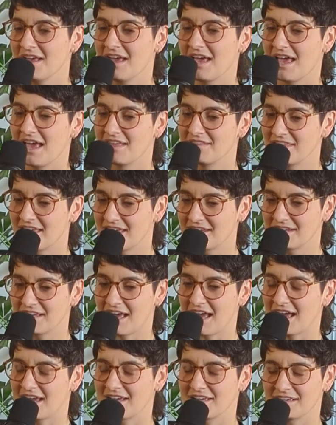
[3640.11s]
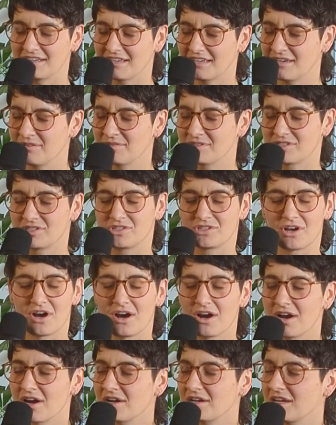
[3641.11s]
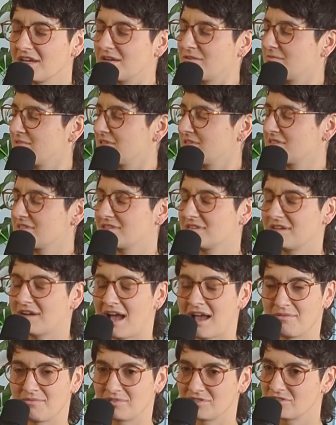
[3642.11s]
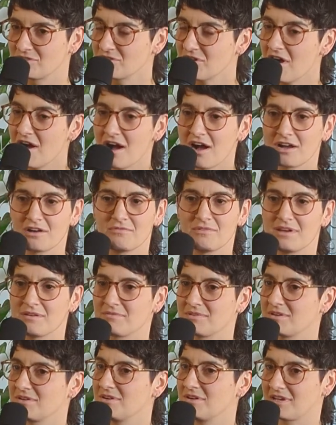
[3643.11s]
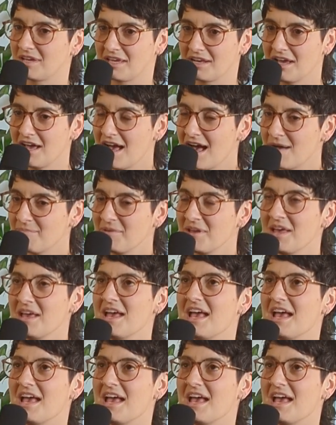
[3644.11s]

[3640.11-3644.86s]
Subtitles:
And then it was dark. I was drunk. We were hooking up.